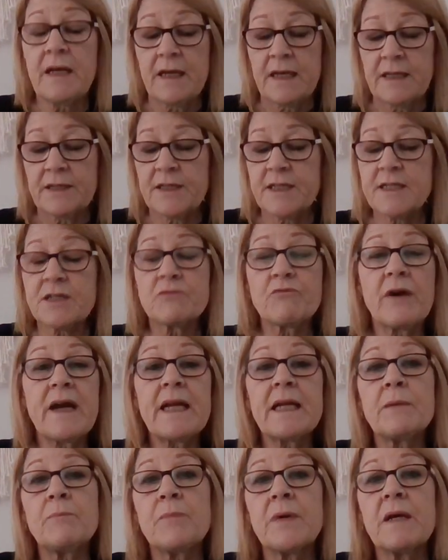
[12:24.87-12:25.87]
These
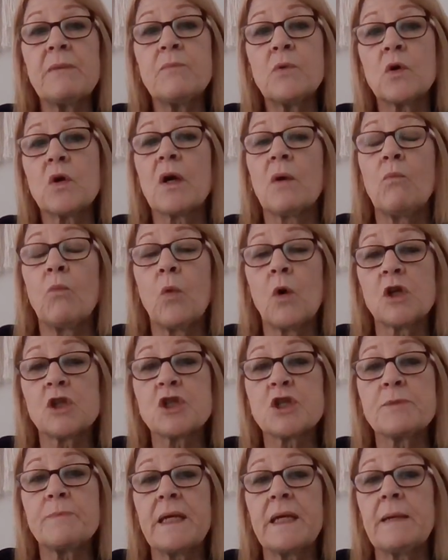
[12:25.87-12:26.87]
random people can
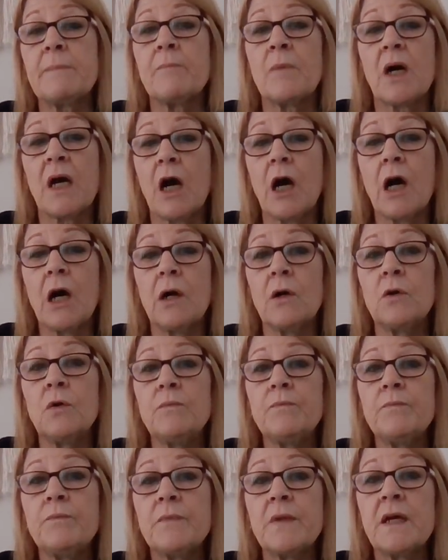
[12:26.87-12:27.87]
watch me in my
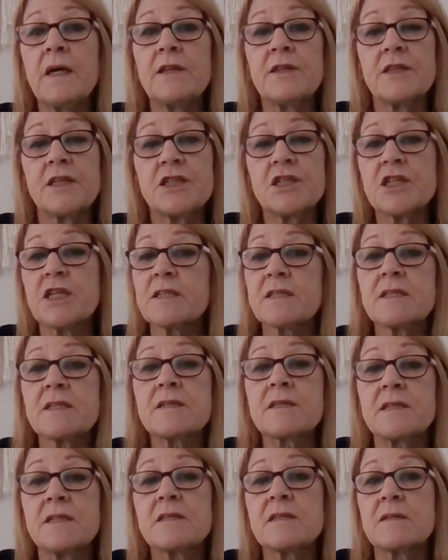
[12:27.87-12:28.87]
home. The justice
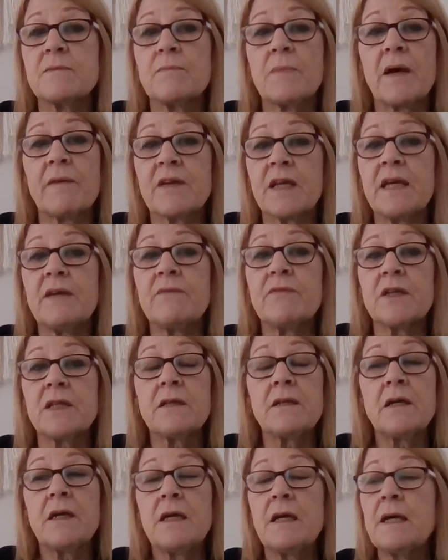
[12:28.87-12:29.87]
system have given
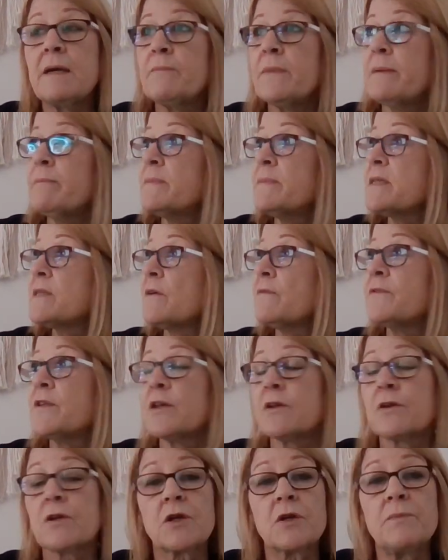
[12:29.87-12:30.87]
members of
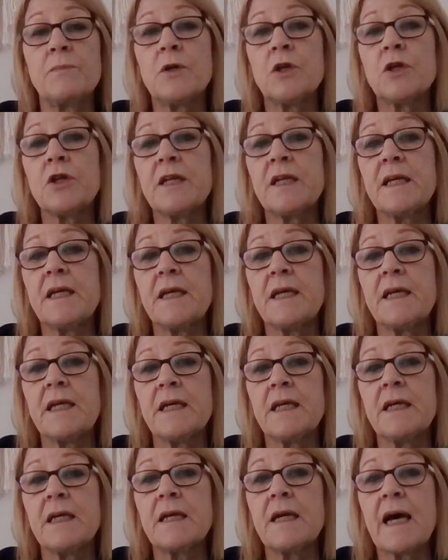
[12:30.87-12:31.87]
the community
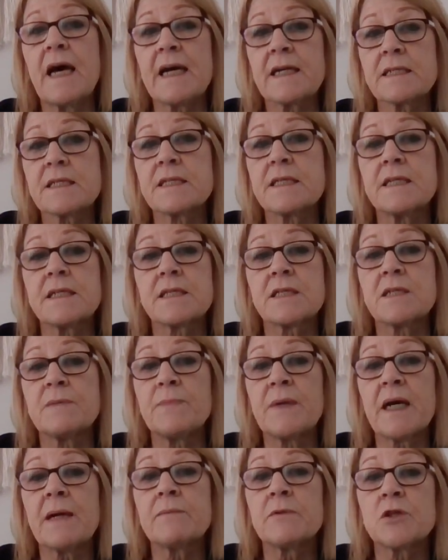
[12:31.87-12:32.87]
here access to
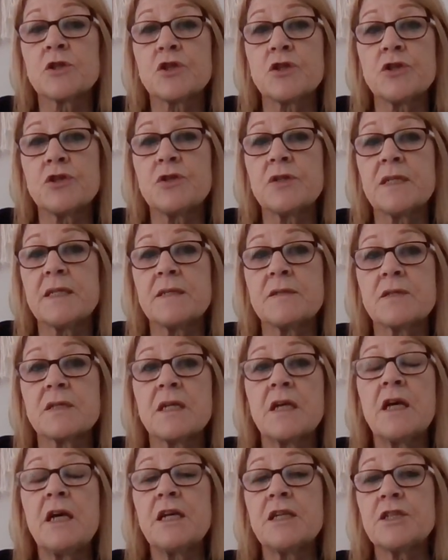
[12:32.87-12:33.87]
be able to do this,
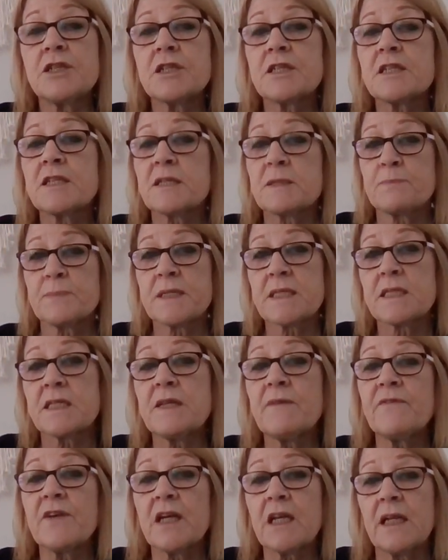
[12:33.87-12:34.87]
just to
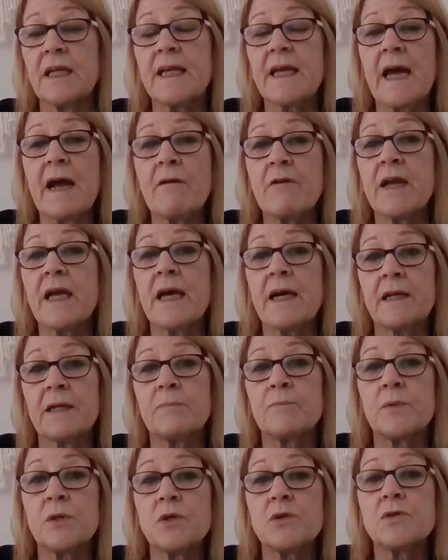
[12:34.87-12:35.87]
specifically carry out
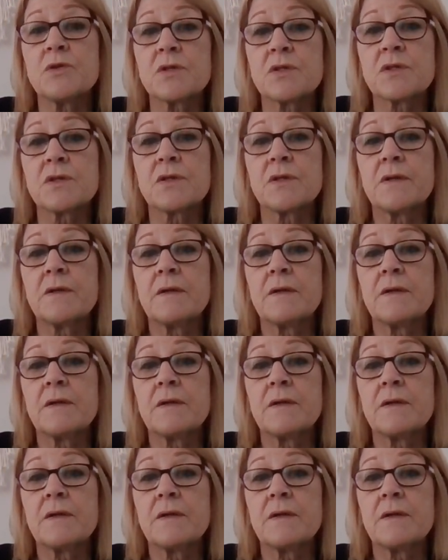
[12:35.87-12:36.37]
abuse.